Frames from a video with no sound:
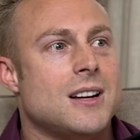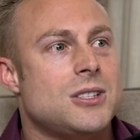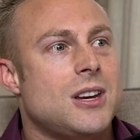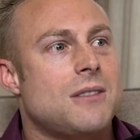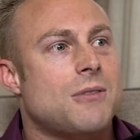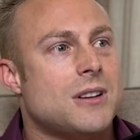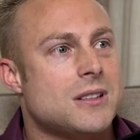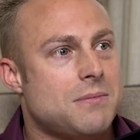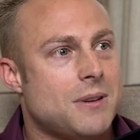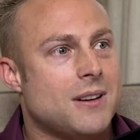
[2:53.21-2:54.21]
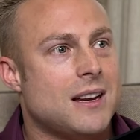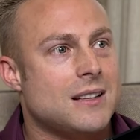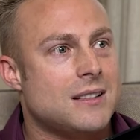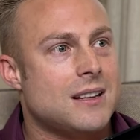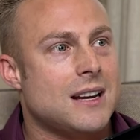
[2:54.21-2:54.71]
achieve or
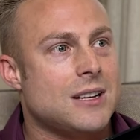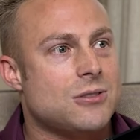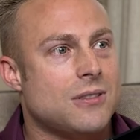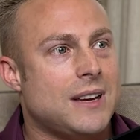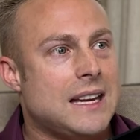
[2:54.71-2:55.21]
experience the nature of